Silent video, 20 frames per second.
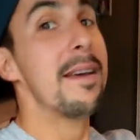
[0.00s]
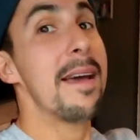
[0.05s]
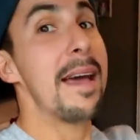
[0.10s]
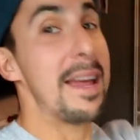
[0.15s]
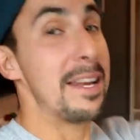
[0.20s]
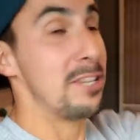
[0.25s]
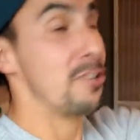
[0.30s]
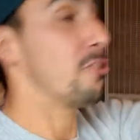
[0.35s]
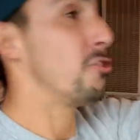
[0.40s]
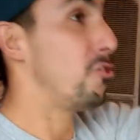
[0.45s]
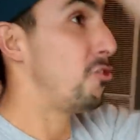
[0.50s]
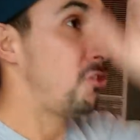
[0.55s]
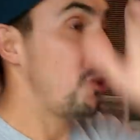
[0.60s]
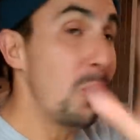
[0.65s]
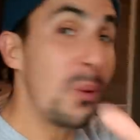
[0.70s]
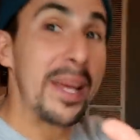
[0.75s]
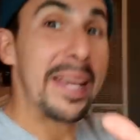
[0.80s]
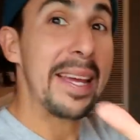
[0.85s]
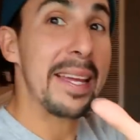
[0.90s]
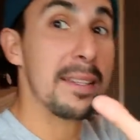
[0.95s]
and you're
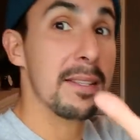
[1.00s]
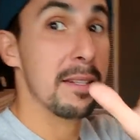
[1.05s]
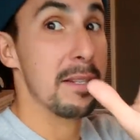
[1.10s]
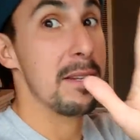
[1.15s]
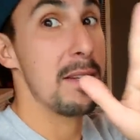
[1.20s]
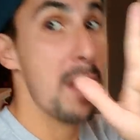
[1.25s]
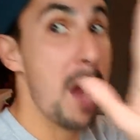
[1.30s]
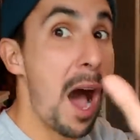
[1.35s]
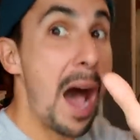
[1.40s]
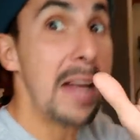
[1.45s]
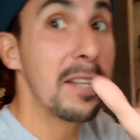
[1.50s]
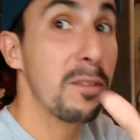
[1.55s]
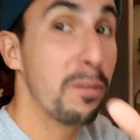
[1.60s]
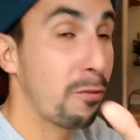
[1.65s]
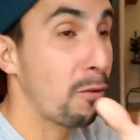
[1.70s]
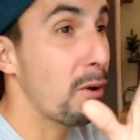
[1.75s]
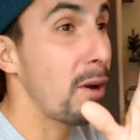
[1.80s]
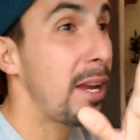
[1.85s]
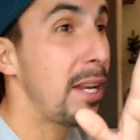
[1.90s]
doing it not for